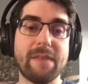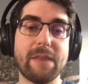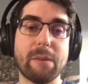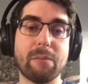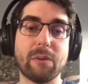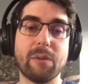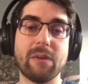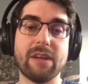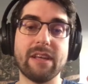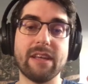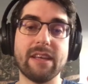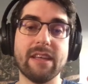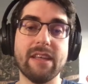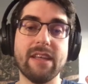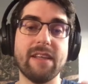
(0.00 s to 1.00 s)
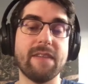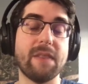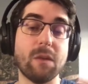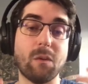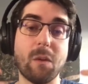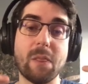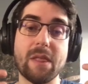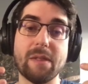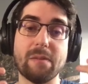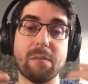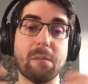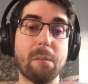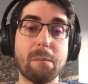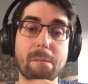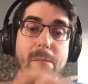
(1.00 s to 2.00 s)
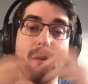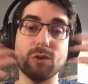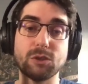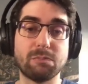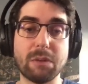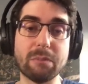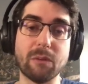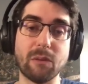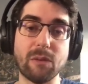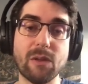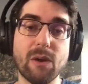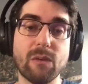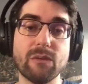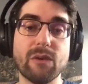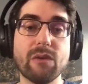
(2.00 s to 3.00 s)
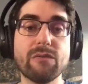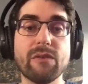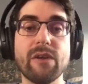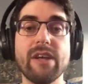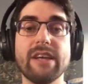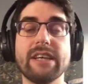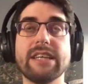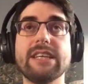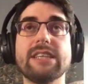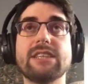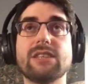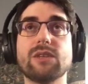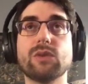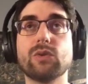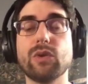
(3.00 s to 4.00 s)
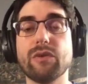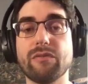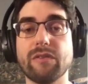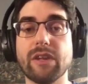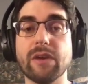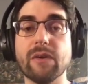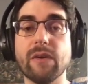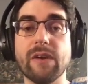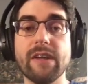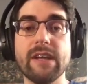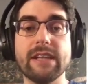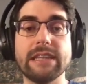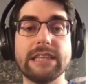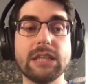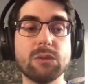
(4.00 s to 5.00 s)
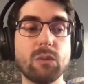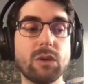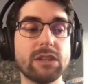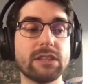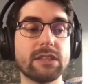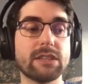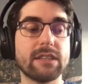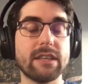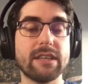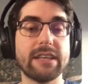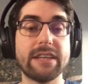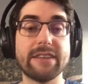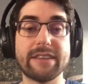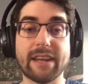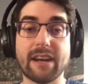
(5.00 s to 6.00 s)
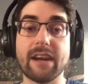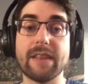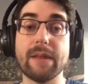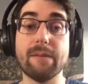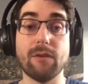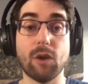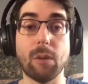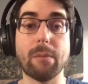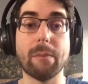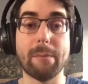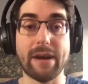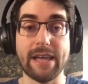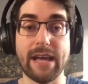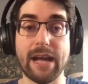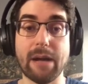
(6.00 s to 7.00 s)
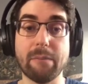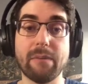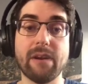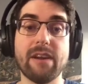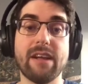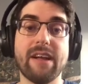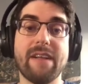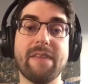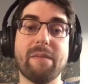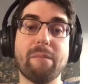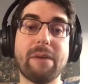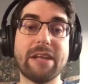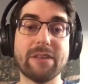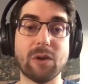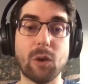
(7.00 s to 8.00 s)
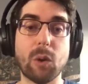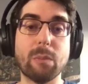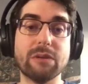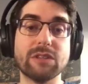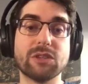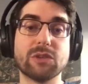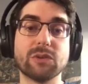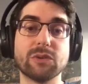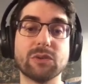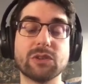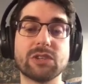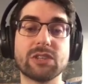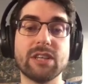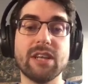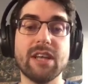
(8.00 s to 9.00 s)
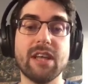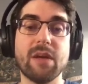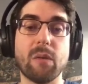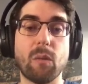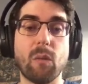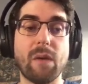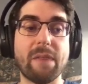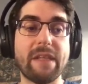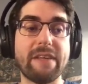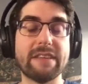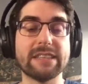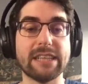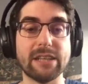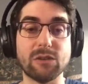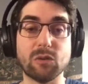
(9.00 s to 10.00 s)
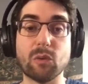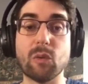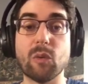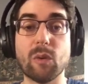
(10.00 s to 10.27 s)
probably the one that most people know of, is Swift Neo. This was internally developed by Apple and made open source when they decided to